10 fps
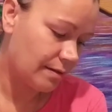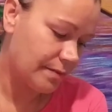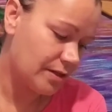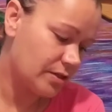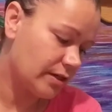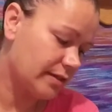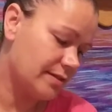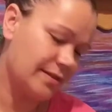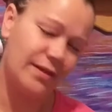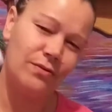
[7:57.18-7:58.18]
I might try
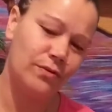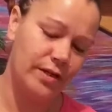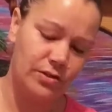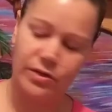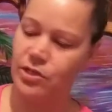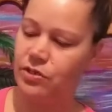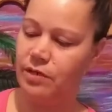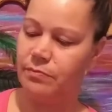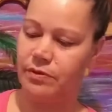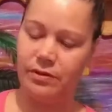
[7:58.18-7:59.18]
this. I don't like dry
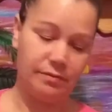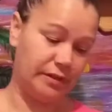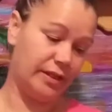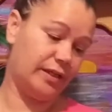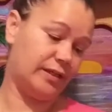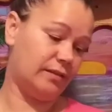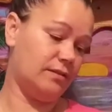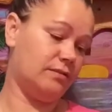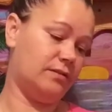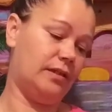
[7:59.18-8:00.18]
shampoo. I'm glad I got
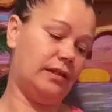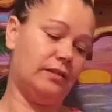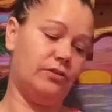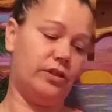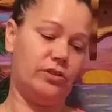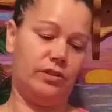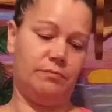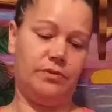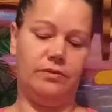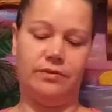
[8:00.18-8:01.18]
this one and not dry
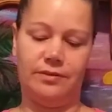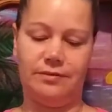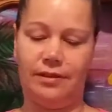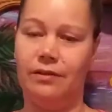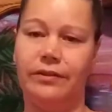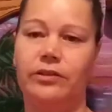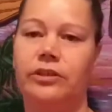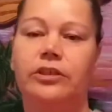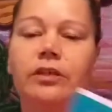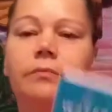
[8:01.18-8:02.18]
shampoo. I don't like dry